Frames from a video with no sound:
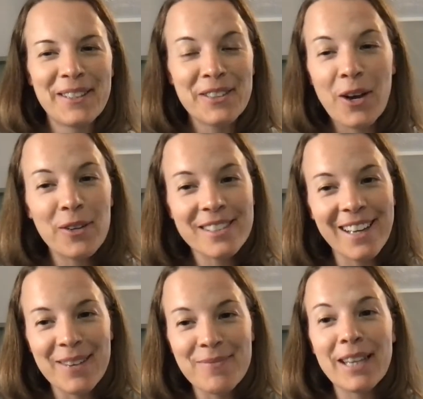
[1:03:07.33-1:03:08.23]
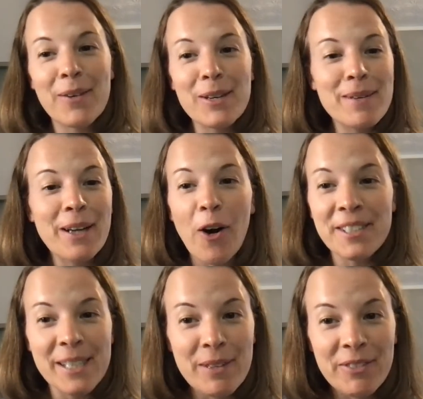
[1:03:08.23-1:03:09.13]
No, it's not. But that would have been
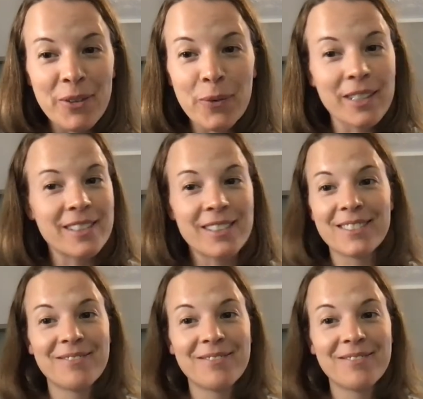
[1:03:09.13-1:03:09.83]
awesome if it was.